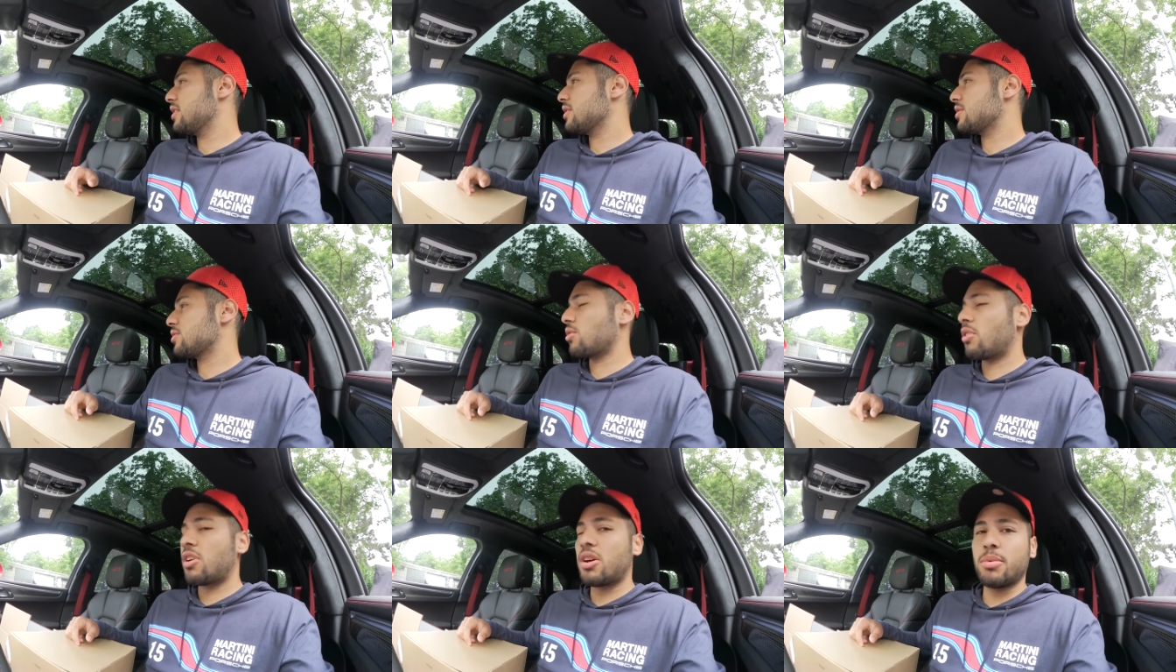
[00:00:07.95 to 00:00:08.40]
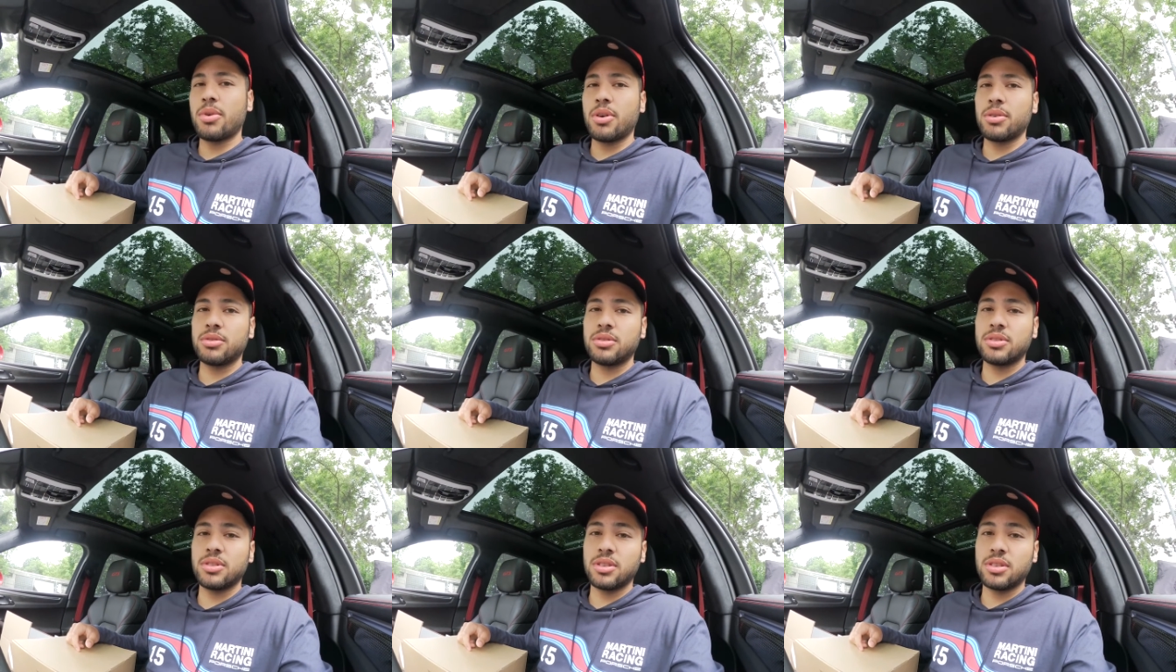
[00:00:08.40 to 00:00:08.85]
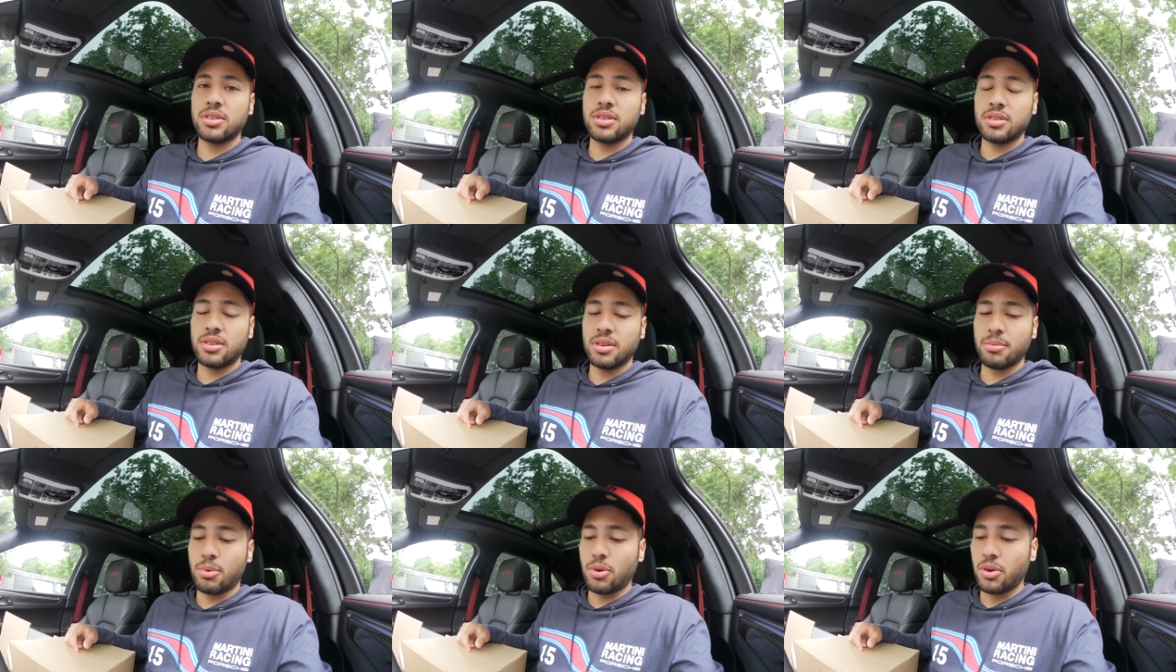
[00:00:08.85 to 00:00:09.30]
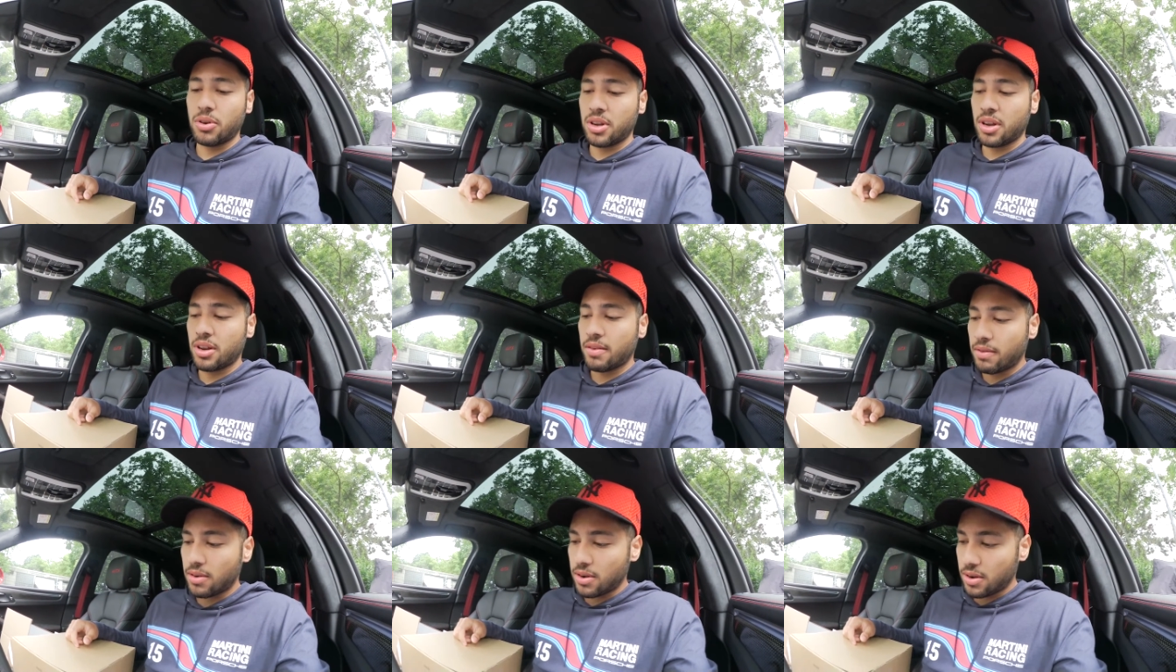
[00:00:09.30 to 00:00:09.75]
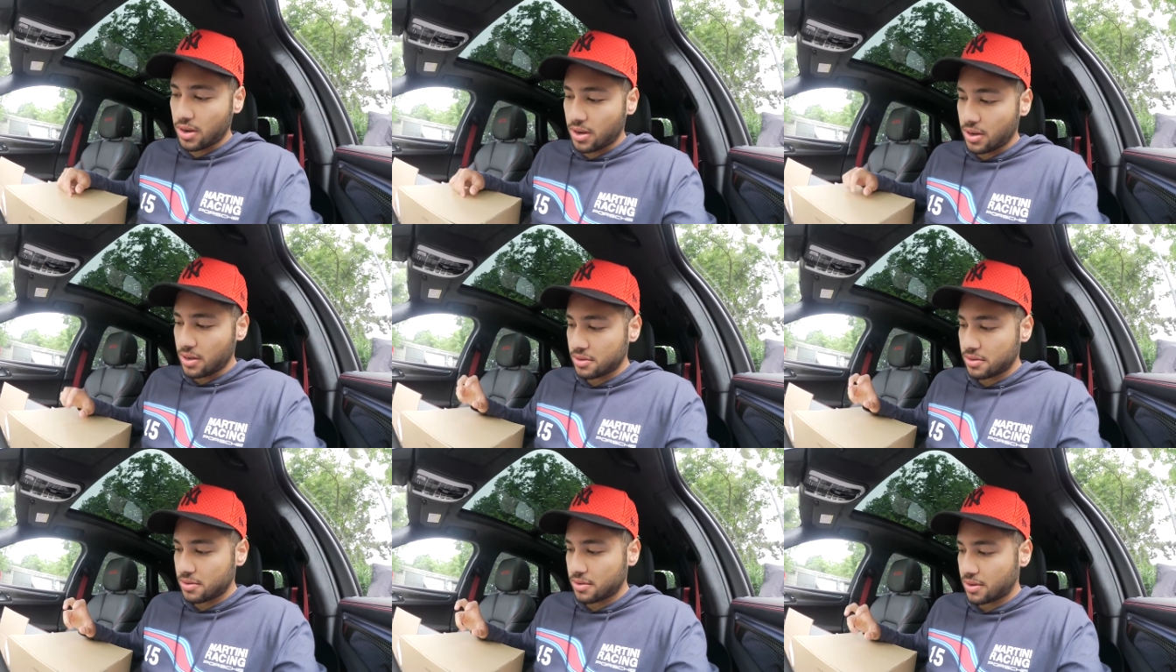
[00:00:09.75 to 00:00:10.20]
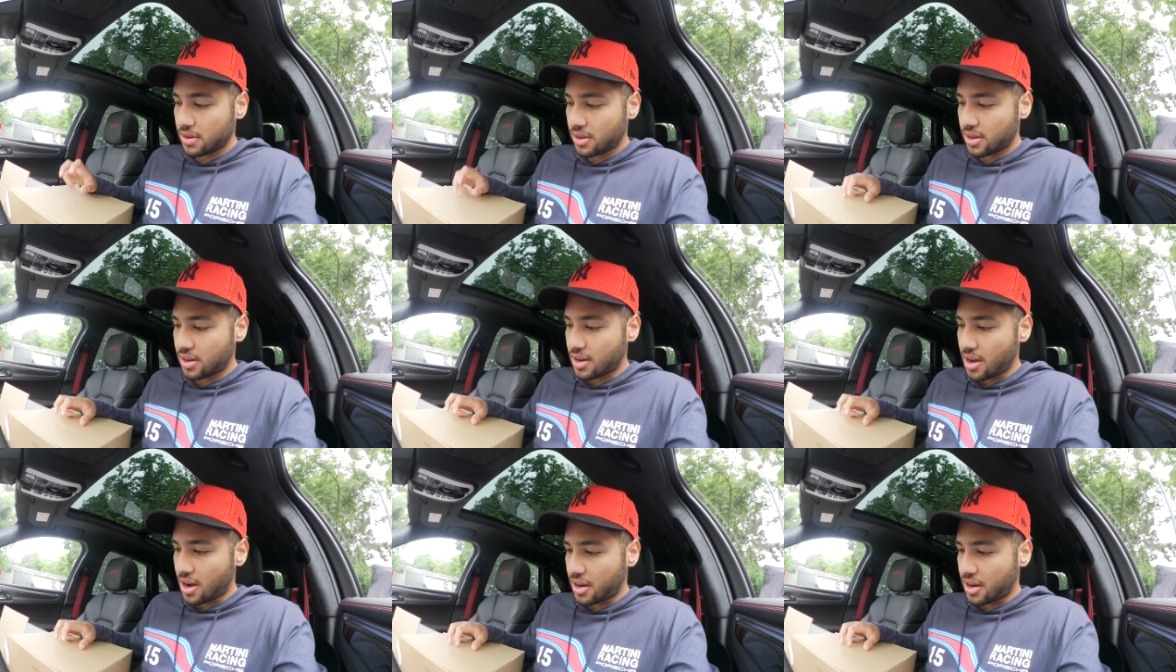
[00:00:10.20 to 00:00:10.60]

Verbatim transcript: Sorry about not rolling a vlog yesterday,